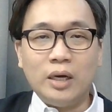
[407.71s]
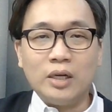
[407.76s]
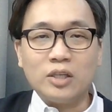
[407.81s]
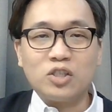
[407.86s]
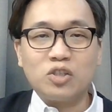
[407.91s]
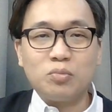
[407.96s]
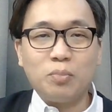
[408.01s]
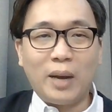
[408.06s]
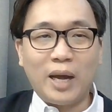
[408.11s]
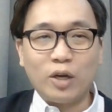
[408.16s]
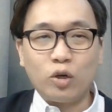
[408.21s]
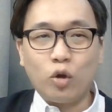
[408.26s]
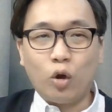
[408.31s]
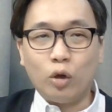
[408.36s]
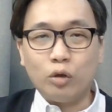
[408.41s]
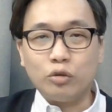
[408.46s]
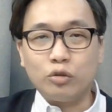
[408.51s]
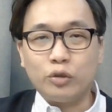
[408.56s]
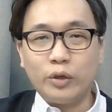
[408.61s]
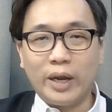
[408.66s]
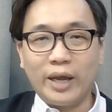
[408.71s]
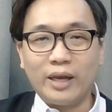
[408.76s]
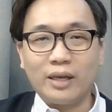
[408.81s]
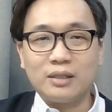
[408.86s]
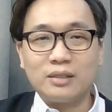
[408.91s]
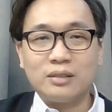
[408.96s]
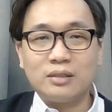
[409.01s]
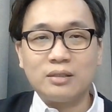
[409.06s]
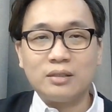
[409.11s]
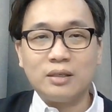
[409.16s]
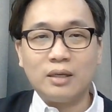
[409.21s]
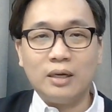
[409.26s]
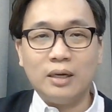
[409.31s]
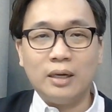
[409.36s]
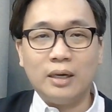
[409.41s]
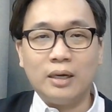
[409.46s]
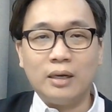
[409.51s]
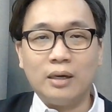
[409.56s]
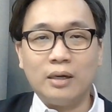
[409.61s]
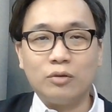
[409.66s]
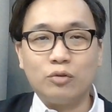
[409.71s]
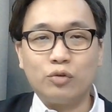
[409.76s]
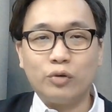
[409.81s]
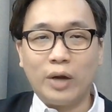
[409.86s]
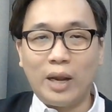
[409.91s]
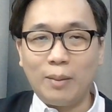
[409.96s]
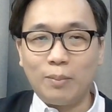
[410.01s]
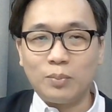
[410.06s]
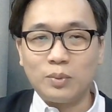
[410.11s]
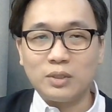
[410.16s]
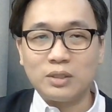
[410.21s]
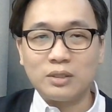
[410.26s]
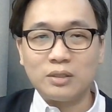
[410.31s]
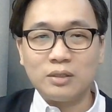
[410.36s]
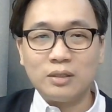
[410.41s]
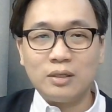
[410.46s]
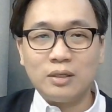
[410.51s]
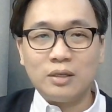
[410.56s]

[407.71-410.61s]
smart contracts traps.